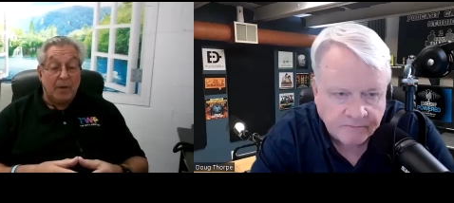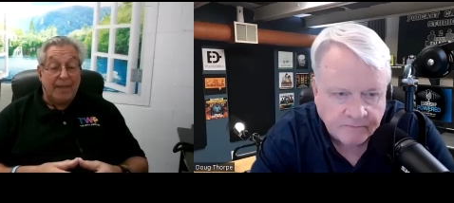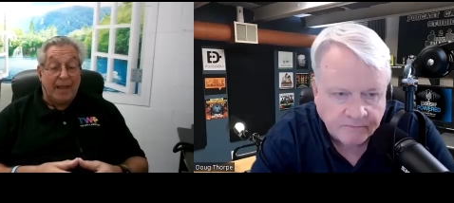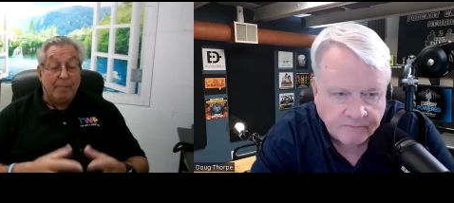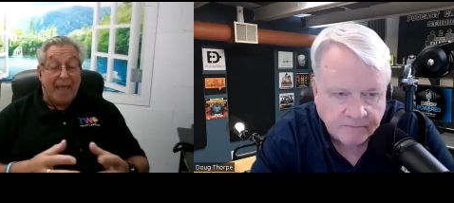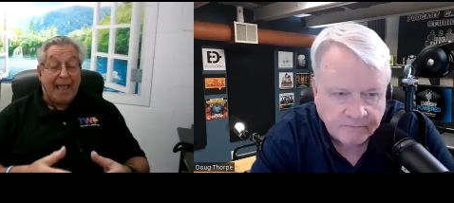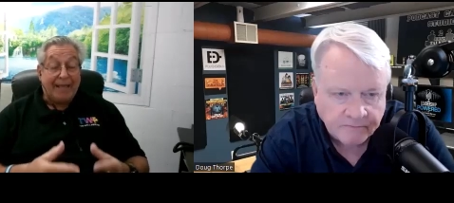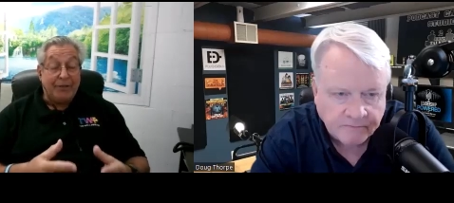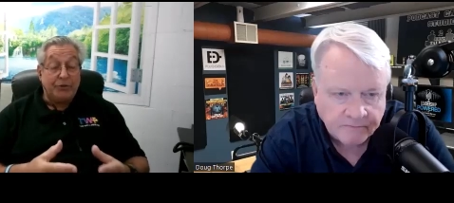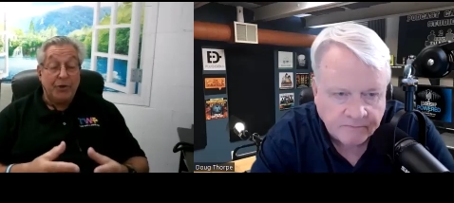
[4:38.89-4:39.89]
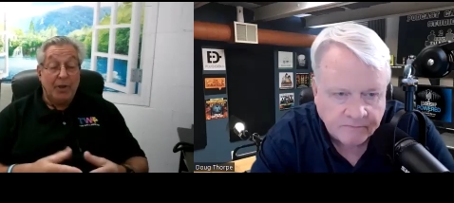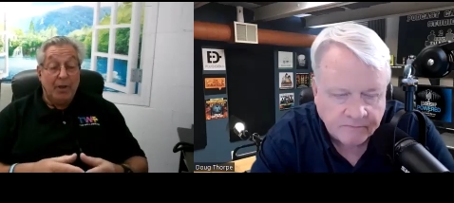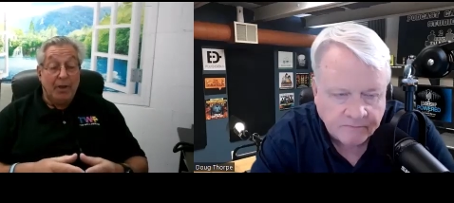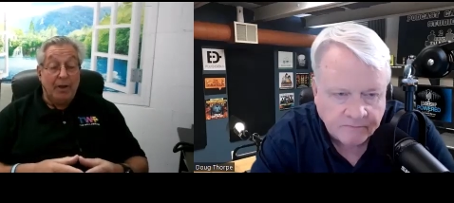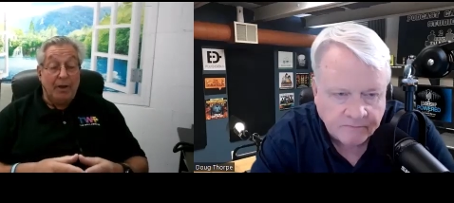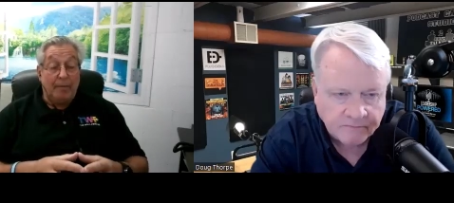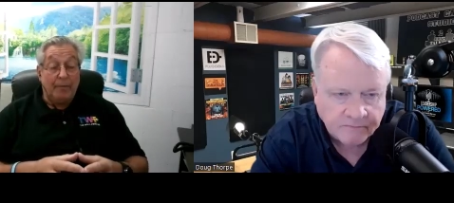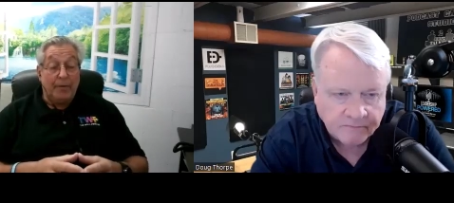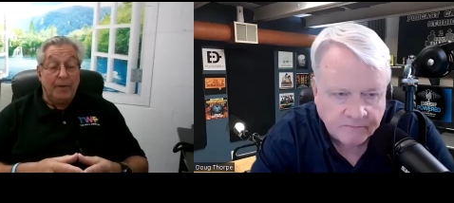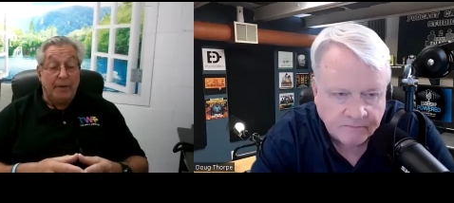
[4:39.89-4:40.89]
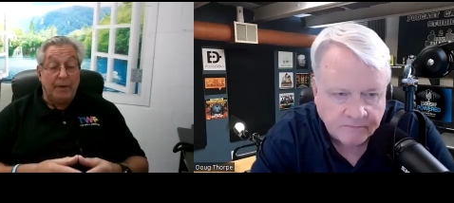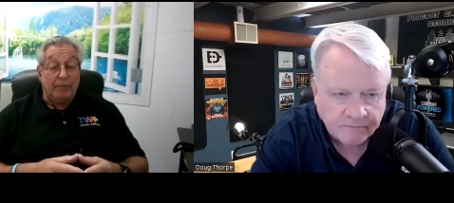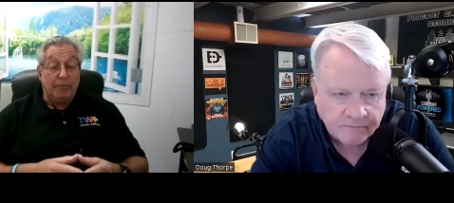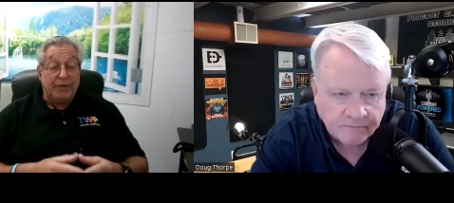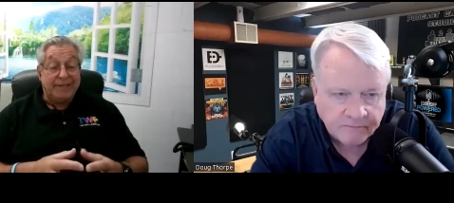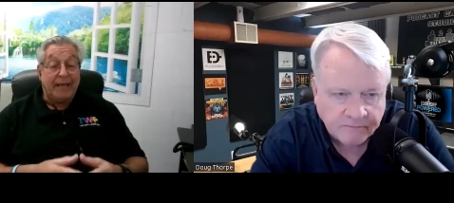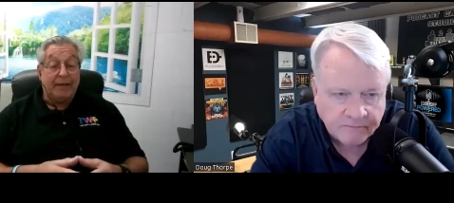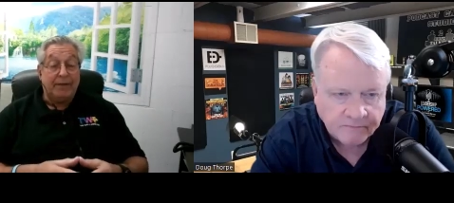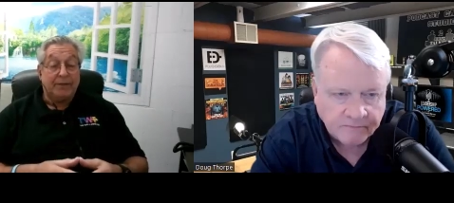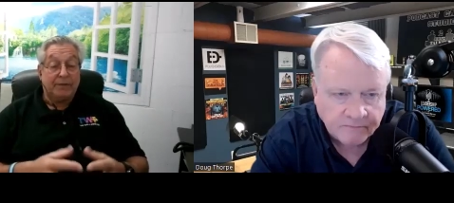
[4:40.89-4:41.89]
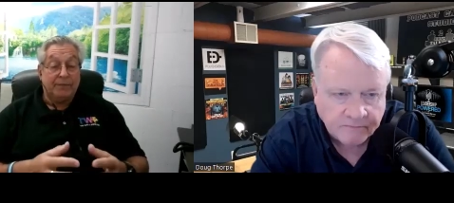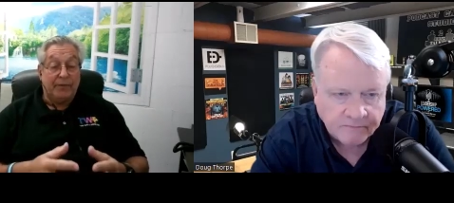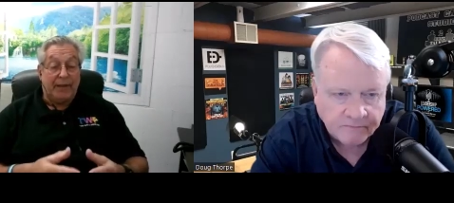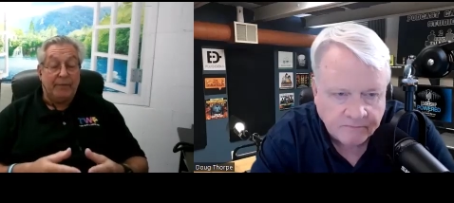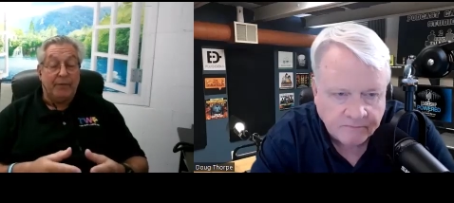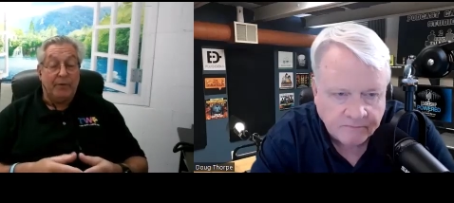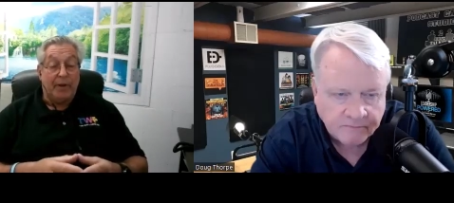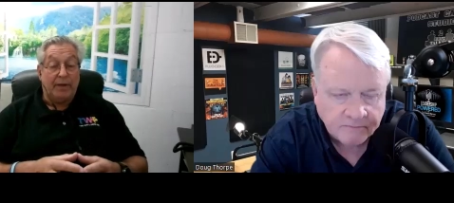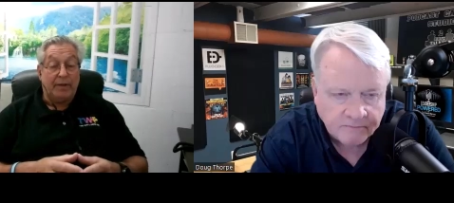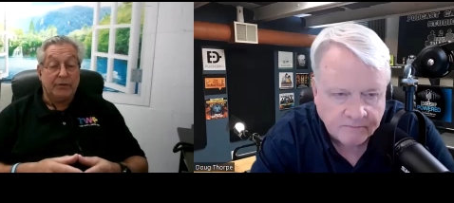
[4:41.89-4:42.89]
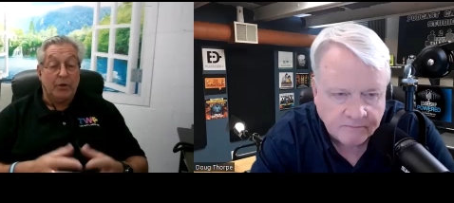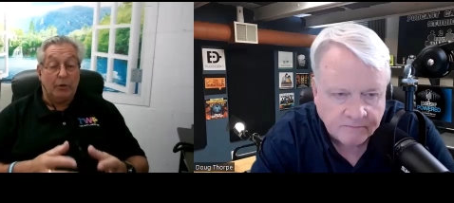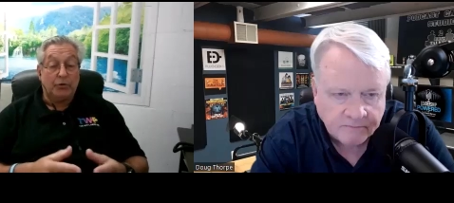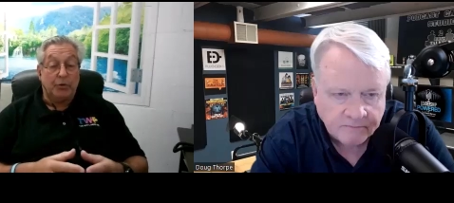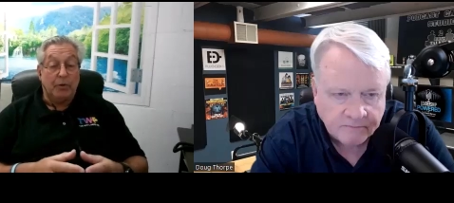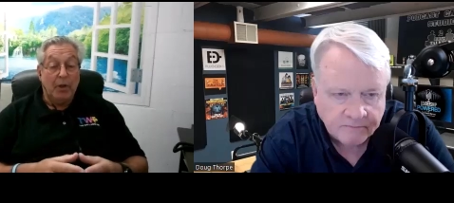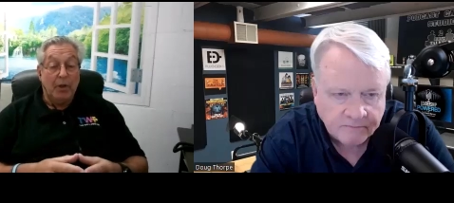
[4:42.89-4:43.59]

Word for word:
Speaker 1: that package, um, it, it, retained its flavor and its culture